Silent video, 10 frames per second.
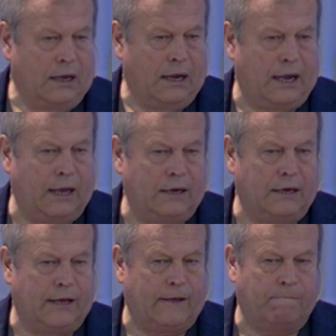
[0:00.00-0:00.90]

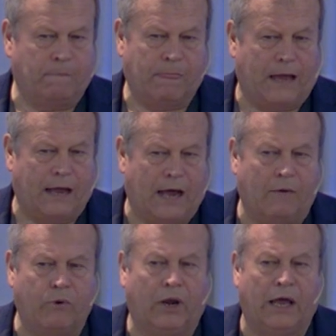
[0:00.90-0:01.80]
I
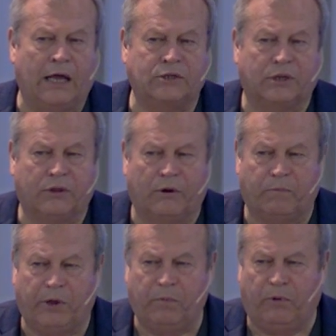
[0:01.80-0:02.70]
realize that there are
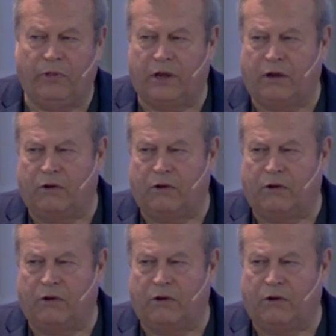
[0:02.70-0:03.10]
people that